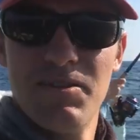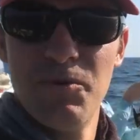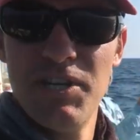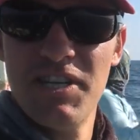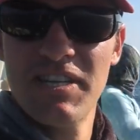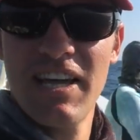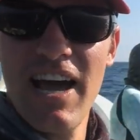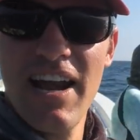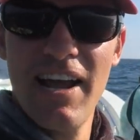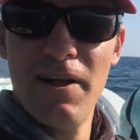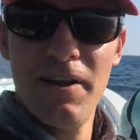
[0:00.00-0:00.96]
We just
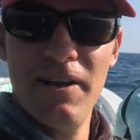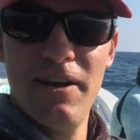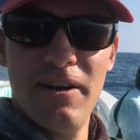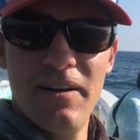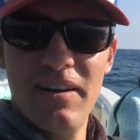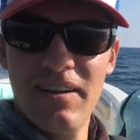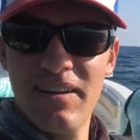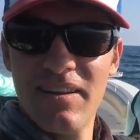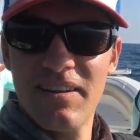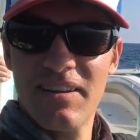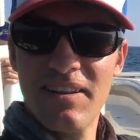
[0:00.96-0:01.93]
got out here.
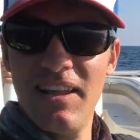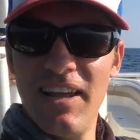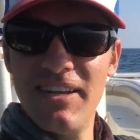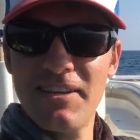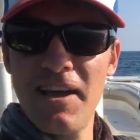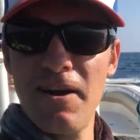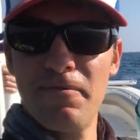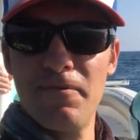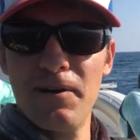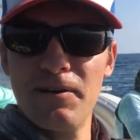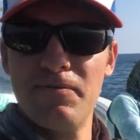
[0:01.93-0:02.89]
Clay's got our
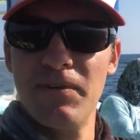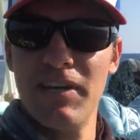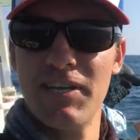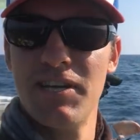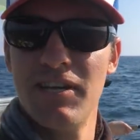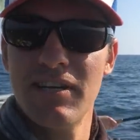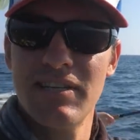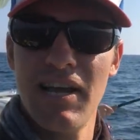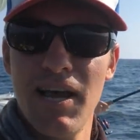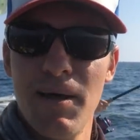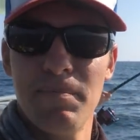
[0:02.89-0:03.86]
first fish
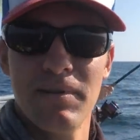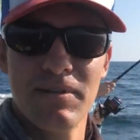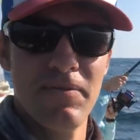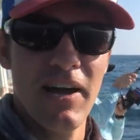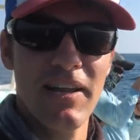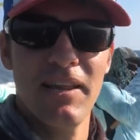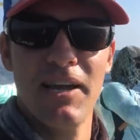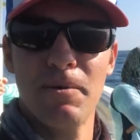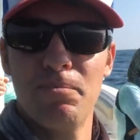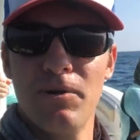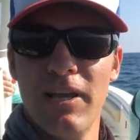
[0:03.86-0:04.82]
hooked up. It's fighting
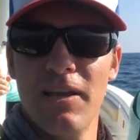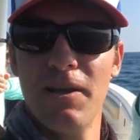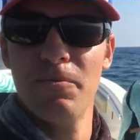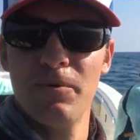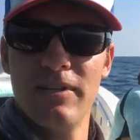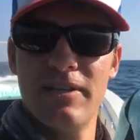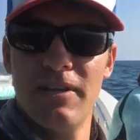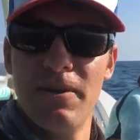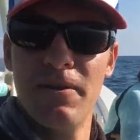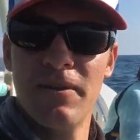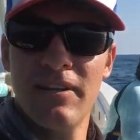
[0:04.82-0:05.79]
like a pretty good one
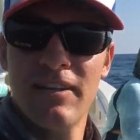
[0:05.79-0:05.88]
too.